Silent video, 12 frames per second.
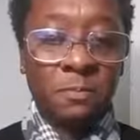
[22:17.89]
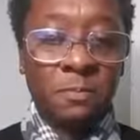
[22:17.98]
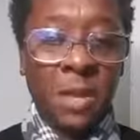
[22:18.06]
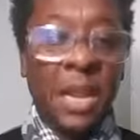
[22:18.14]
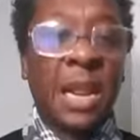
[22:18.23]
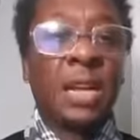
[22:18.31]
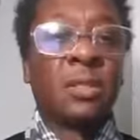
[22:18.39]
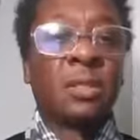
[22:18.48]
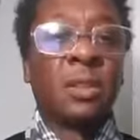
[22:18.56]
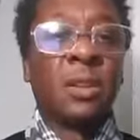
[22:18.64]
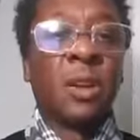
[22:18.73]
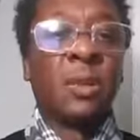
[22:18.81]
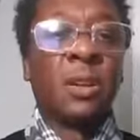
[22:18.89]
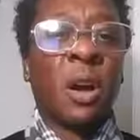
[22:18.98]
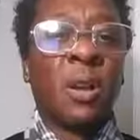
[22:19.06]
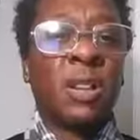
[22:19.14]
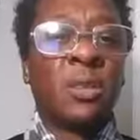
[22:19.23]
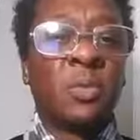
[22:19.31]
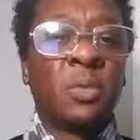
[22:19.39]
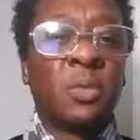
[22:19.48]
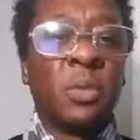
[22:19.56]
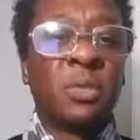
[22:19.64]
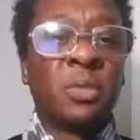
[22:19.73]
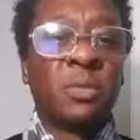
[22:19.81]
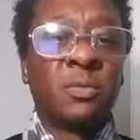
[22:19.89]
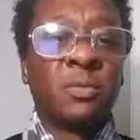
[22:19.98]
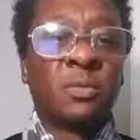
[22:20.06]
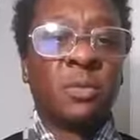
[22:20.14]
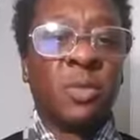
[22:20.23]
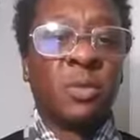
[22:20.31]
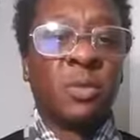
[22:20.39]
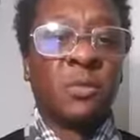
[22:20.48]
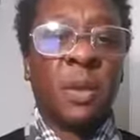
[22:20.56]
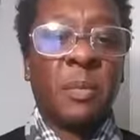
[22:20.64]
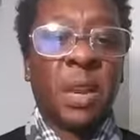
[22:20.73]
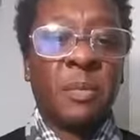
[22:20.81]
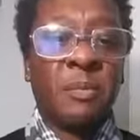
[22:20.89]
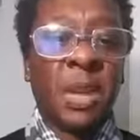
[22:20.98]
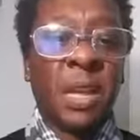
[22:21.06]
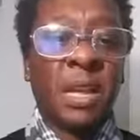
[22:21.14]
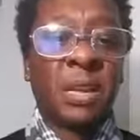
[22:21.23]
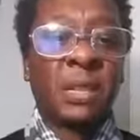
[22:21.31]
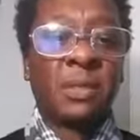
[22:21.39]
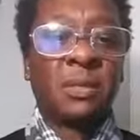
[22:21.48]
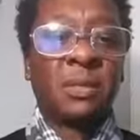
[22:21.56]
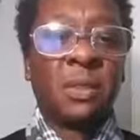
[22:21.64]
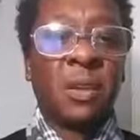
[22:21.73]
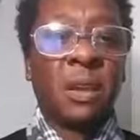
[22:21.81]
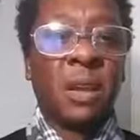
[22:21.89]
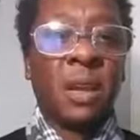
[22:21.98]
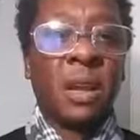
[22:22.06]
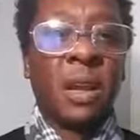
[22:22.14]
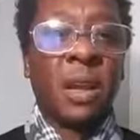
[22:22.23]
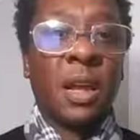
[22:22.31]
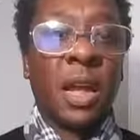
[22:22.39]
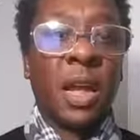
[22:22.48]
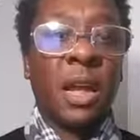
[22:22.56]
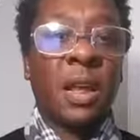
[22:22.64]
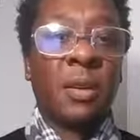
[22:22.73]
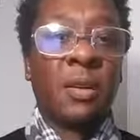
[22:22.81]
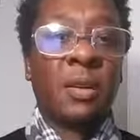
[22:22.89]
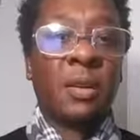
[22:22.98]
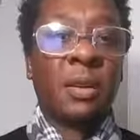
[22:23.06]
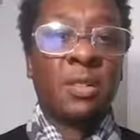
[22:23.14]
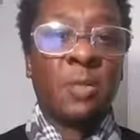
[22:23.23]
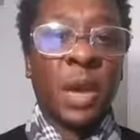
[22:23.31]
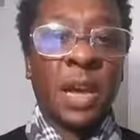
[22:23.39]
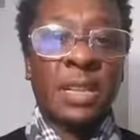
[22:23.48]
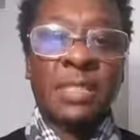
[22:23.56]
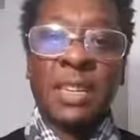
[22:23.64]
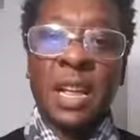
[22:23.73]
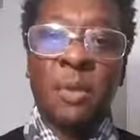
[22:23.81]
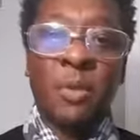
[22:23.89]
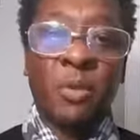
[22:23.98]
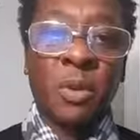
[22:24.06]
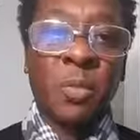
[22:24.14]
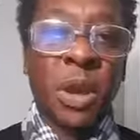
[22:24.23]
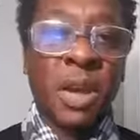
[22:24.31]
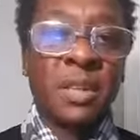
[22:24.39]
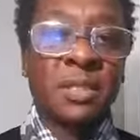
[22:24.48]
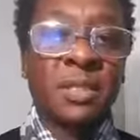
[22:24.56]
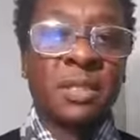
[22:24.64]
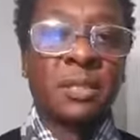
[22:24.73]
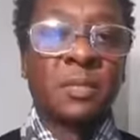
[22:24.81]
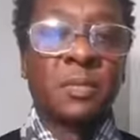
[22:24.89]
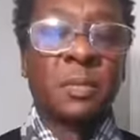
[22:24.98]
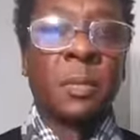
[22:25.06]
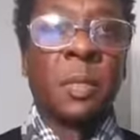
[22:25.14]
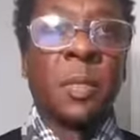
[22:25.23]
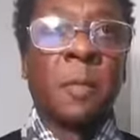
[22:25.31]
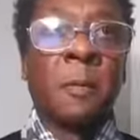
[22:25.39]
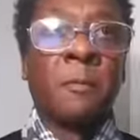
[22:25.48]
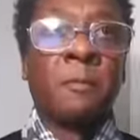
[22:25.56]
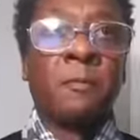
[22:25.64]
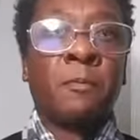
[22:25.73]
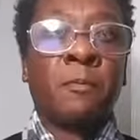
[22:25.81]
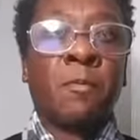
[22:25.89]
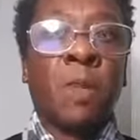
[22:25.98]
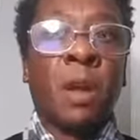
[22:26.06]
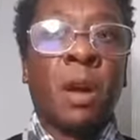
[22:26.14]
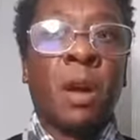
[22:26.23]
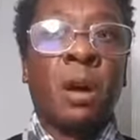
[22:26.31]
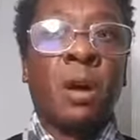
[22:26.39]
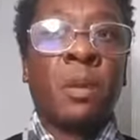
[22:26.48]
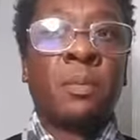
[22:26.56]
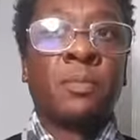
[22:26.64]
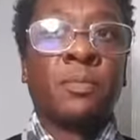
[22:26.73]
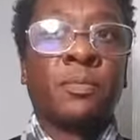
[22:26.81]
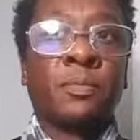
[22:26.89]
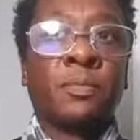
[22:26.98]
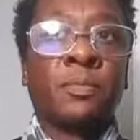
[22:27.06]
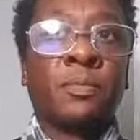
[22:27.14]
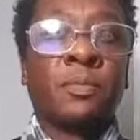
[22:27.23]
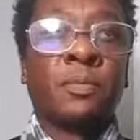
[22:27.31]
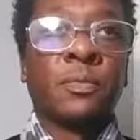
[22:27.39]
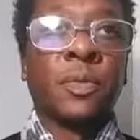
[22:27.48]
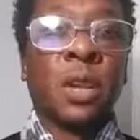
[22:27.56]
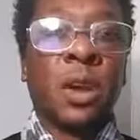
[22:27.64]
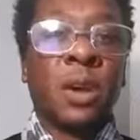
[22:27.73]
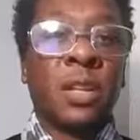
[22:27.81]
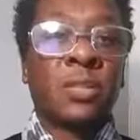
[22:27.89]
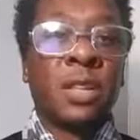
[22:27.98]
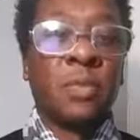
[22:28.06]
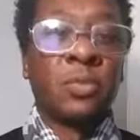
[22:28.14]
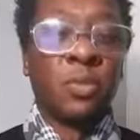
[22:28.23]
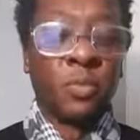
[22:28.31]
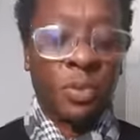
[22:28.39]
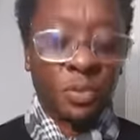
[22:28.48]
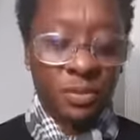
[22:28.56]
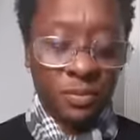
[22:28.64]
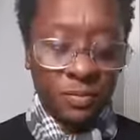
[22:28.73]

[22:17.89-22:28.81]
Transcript: And as you know, all they do is push effeminate men and and Hispanics and immigrant policies. Um, all they seem to push,